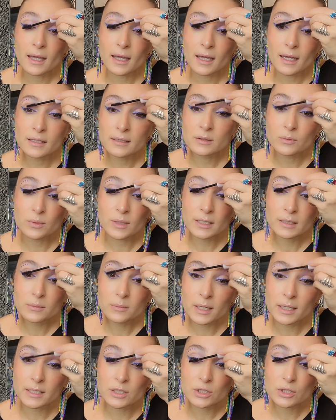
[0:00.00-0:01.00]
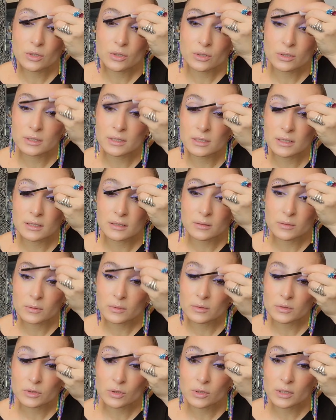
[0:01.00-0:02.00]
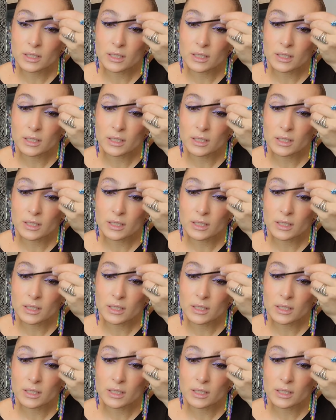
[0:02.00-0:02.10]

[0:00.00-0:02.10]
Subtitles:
And when my turns, so